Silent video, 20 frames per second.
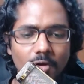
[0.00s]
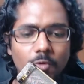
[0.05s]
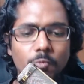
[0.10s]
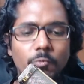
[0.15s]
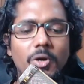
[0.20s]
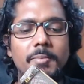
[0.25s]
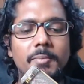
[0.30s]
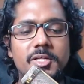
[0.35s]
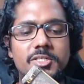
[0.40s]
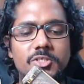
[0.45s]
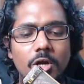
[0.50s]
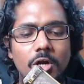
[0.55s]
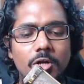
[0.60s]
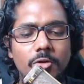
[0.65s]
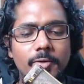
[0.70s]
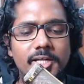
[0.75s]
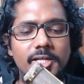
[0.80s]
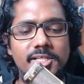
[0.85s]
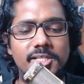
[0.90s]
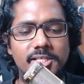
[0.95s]
one must
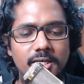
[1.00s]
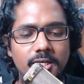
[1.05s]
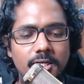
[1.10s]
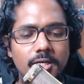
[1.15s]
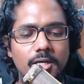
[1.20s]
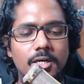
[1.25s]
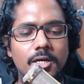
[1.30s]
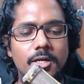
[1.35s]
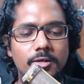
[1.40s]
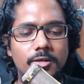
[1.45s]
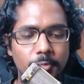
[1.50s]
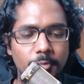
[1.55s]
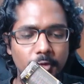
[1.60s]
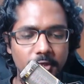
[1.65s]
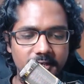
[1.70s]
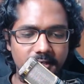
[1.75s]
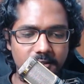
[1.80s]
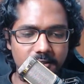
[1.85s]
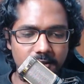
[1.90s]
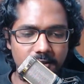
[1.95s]
always seek to
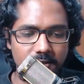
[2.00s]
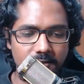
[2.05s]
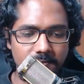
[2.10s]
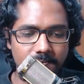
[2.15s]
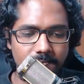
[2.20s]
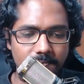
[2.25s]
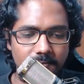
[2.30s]
protect it.